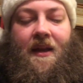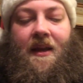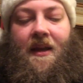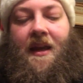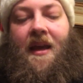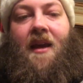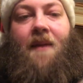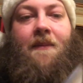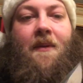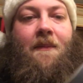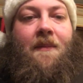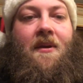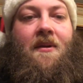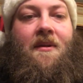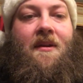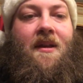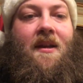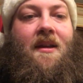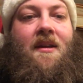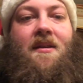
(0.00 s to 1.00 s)

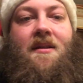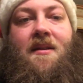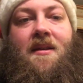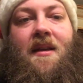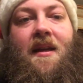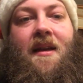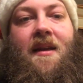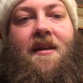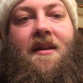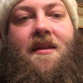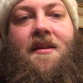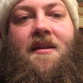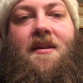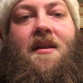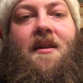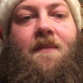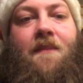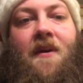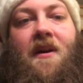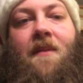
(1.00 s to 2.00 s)
capabilities, and it is
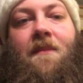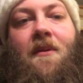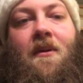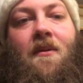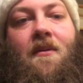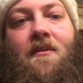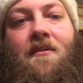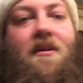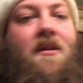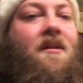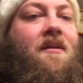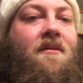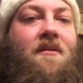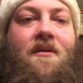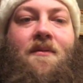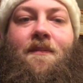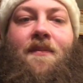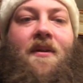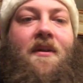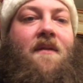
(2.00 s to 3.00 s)
tip up only.
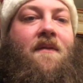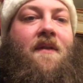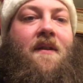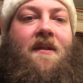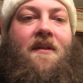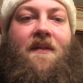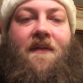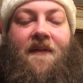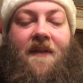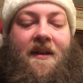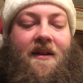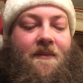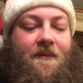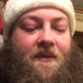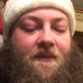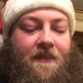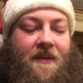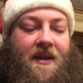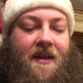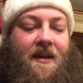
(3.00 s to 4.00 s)
It's perfectly fine
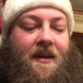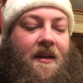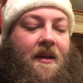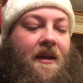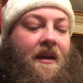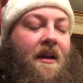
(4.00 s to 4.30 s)
with me.